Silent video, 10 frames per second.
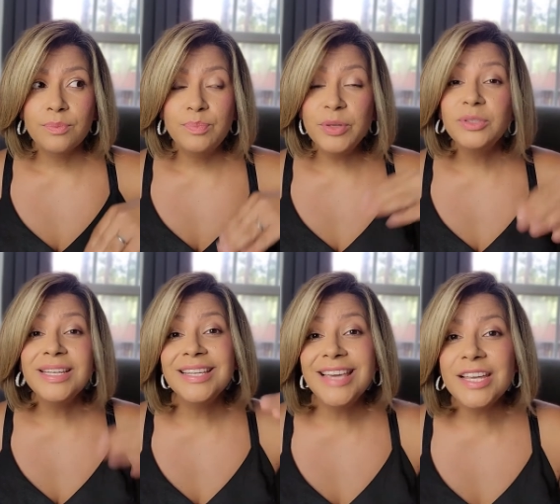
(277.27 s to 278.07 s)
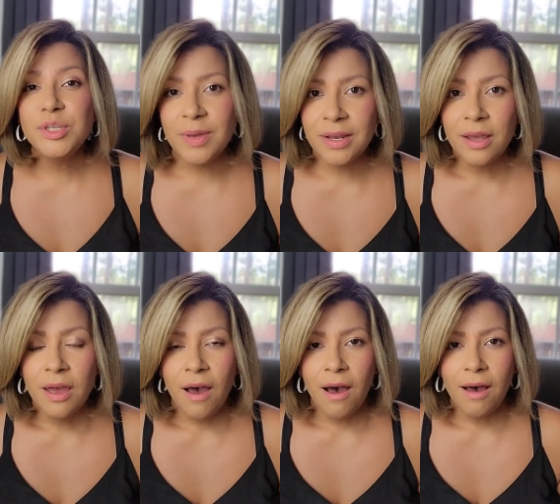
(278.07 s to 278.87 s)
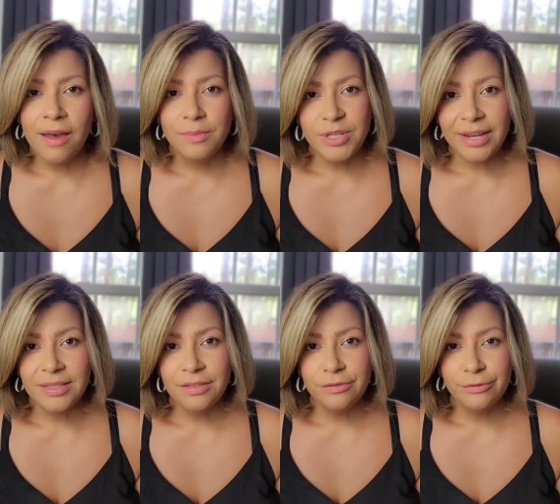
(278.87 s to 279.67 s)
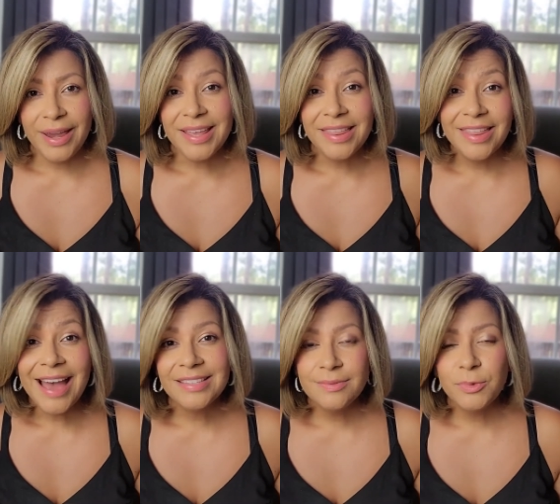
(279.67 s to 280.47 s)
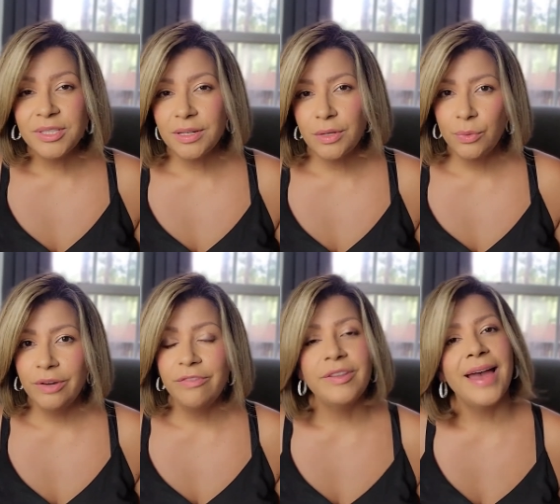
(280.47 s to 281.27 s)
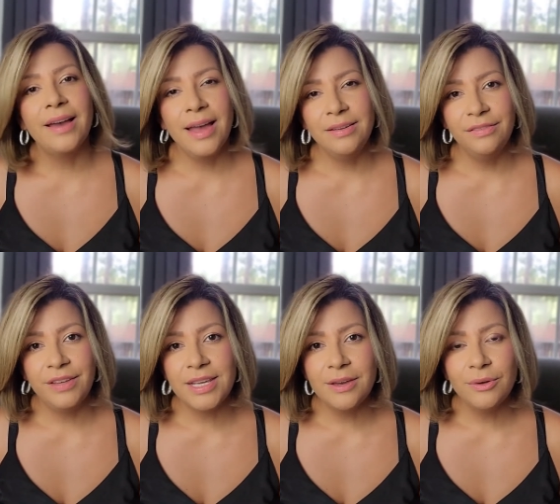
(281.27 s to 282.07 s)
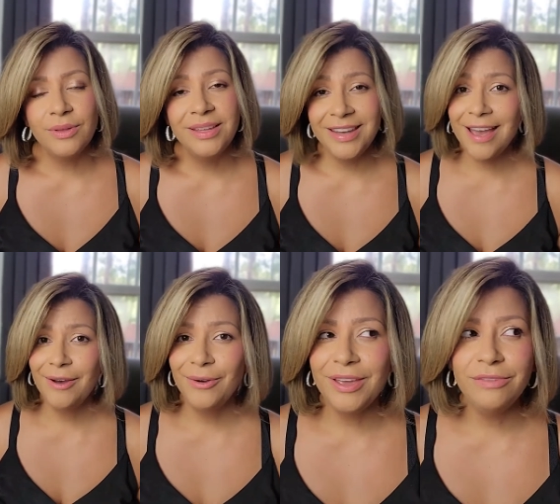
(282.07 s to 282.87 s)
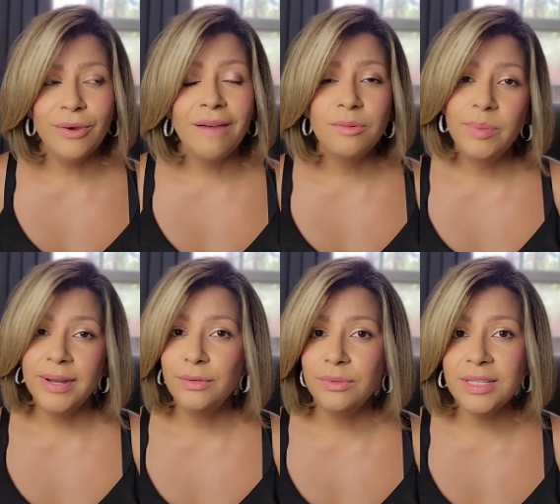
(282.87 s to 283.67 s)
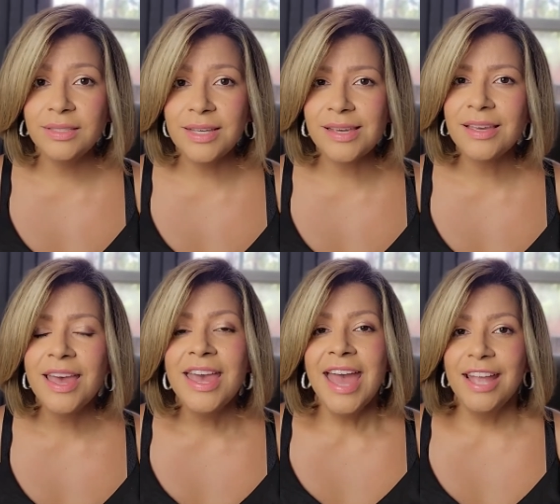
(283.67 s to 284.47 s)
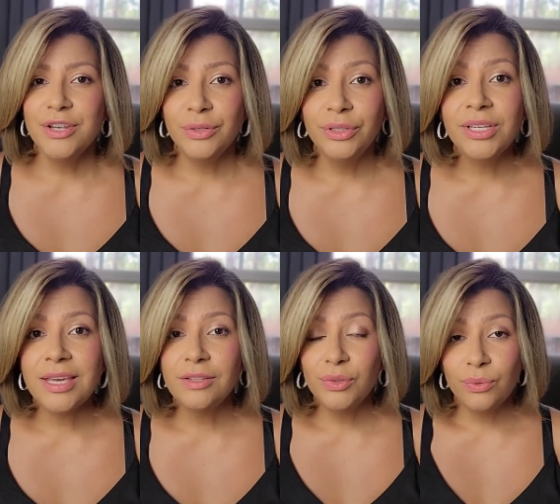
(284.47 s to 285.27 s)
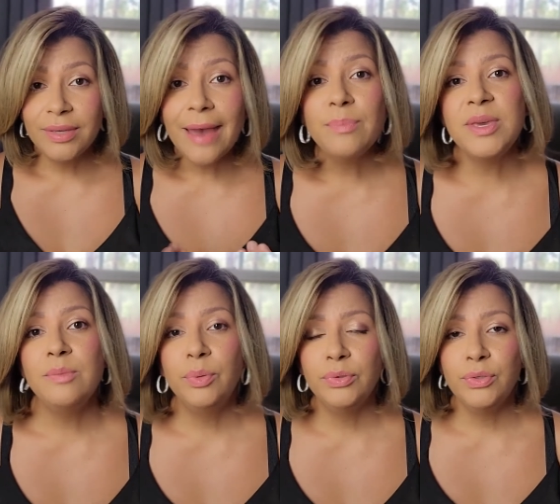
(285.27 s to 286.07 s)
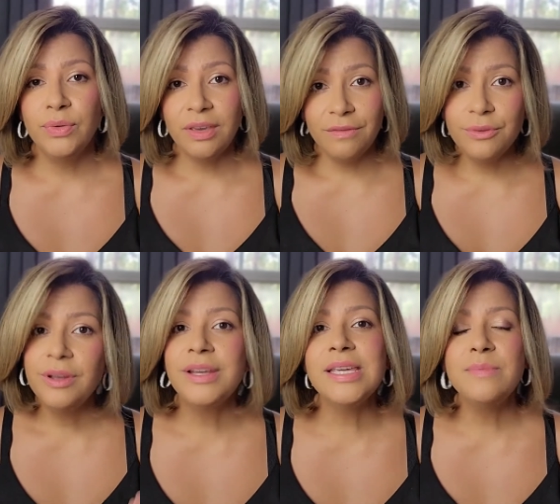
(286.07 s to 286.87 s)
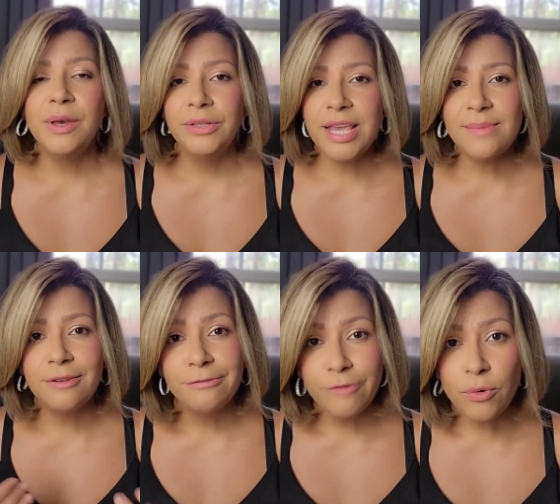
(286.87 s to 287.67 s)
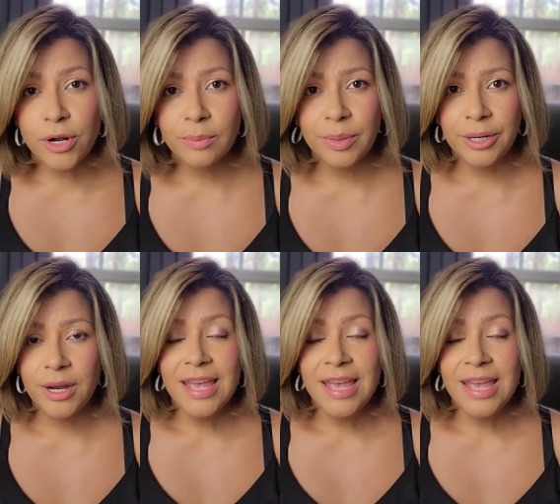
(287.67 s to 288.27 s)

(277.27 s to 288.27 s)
build engagement objective, right? That's what's going to work for that kind of video. Now, if you have a brand new listing and you're looking to get people to give you their email, name, and phone number